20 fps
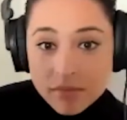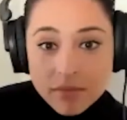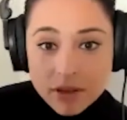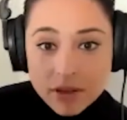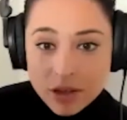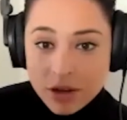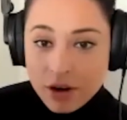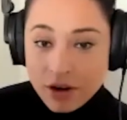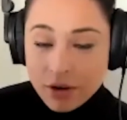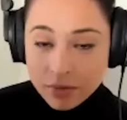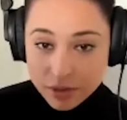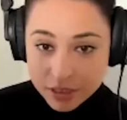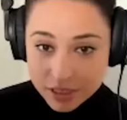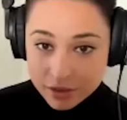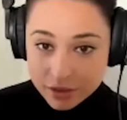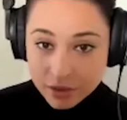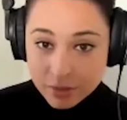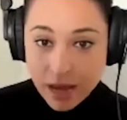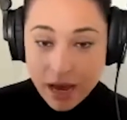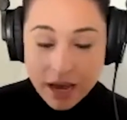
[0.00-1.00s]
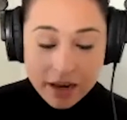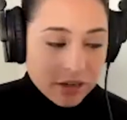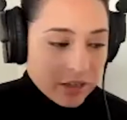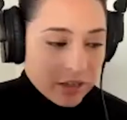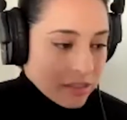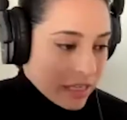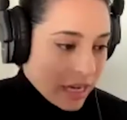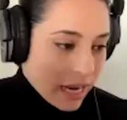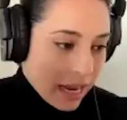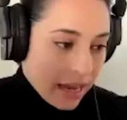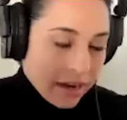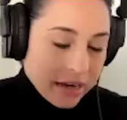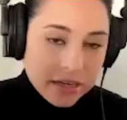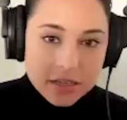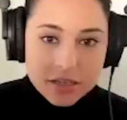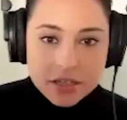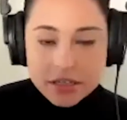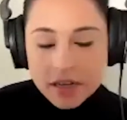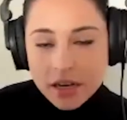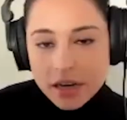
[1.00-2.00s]
you know, still matters
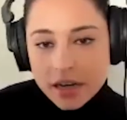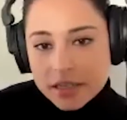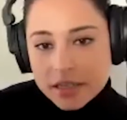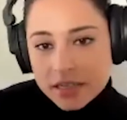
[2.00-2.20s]
and uh,